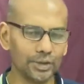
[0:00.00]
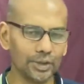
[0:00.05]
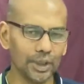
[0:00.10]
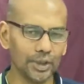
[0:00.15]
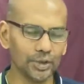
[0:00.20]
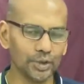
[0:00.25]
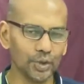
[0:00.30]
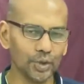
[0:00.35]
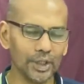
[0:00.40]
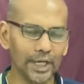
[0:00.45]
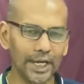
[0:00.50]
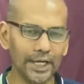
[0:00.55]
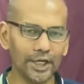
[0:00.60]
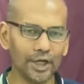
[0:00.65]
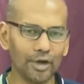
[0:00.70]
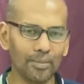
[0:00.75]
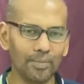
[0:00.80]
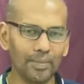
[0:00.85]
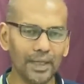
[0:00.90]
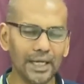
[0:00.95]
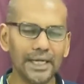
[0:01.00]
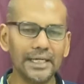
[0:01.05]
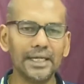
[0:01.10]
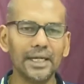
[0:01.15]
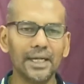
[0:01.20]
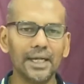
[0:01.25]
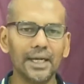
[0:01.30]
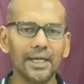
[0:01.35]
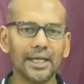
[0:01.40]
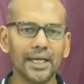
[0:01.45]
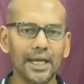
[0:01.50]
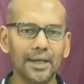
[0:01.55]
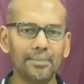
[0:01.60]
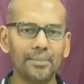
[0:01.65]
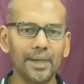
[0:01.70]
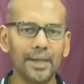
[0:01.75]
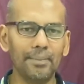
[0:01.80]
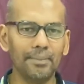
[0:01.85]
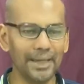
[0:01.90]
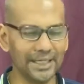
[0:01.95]
sugar in your blood can
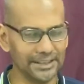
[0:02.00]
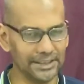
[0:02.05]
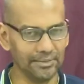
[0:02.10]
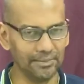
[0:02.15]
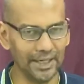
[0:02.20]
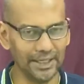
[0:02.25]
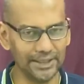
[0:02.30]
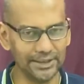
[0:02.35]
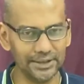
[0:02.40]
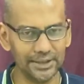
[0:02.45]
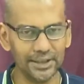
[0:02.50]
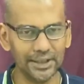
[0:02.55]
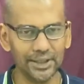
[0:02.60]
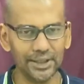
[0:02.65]
be maximized.